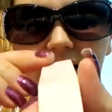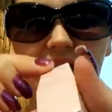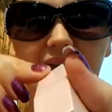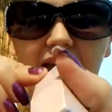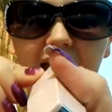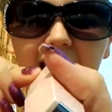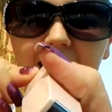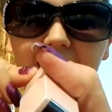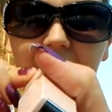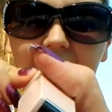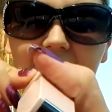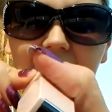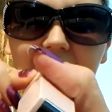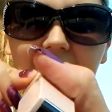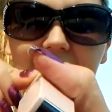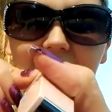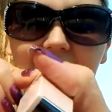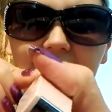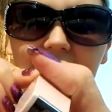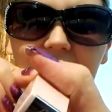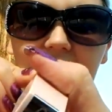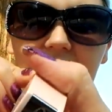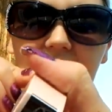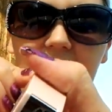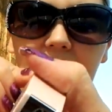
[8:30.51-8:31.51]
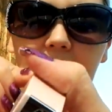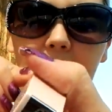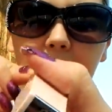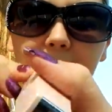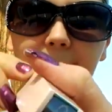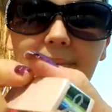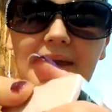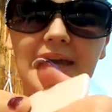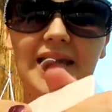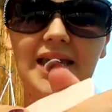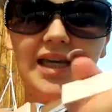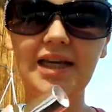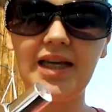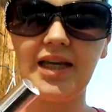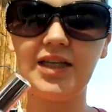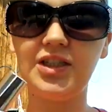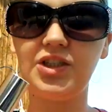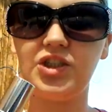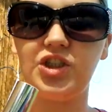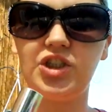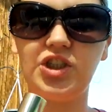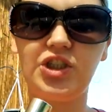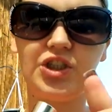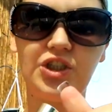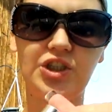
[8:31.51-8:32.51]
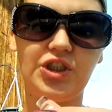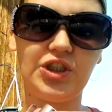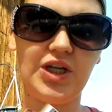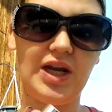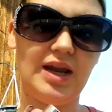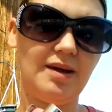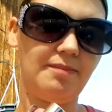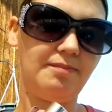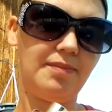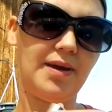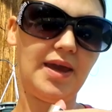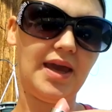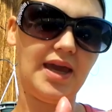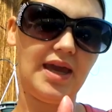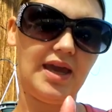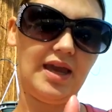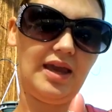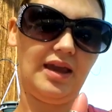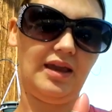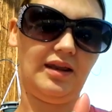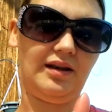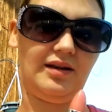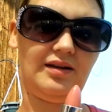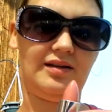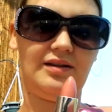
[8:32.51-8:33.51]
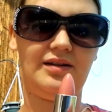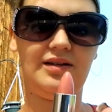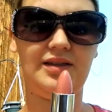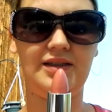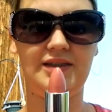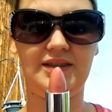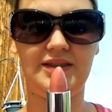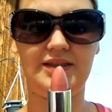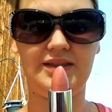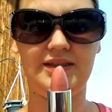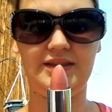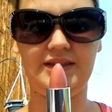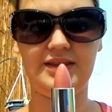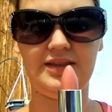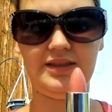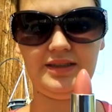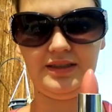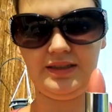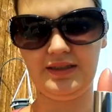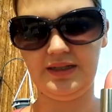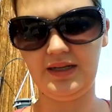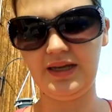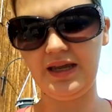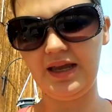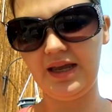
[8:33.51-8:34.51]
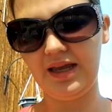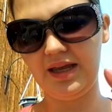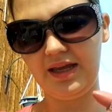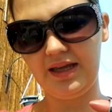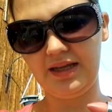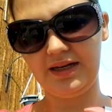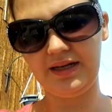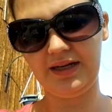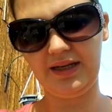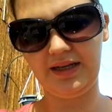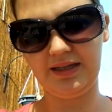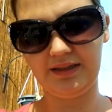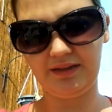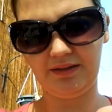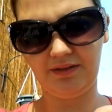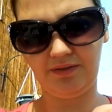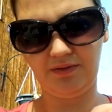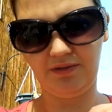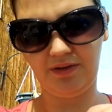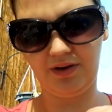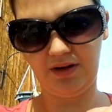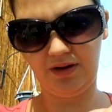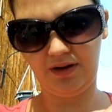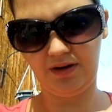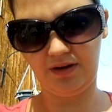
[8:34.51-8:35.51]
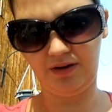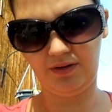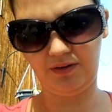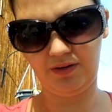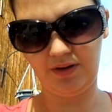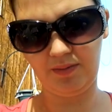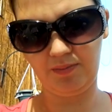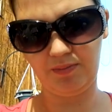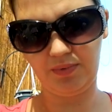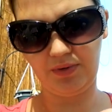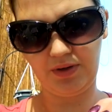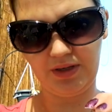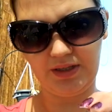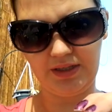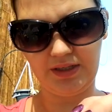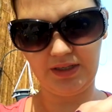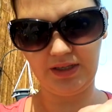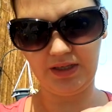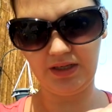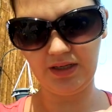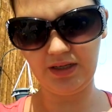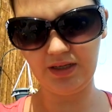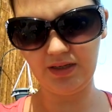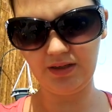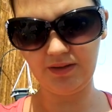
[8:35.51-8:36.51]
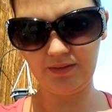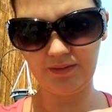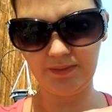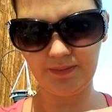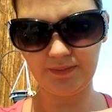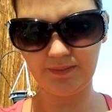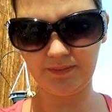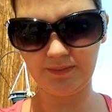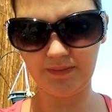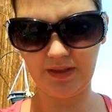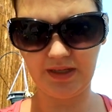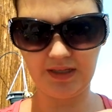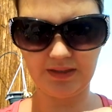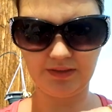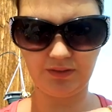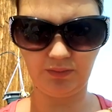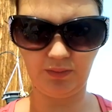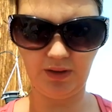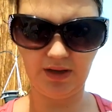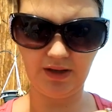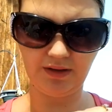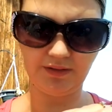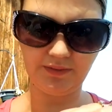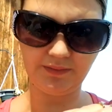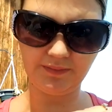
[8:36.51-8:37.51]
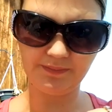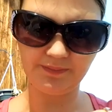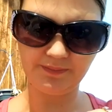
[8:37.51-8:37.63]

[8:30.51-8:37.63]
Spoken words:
And it is in Pink Champagne. And it's very pretty as well.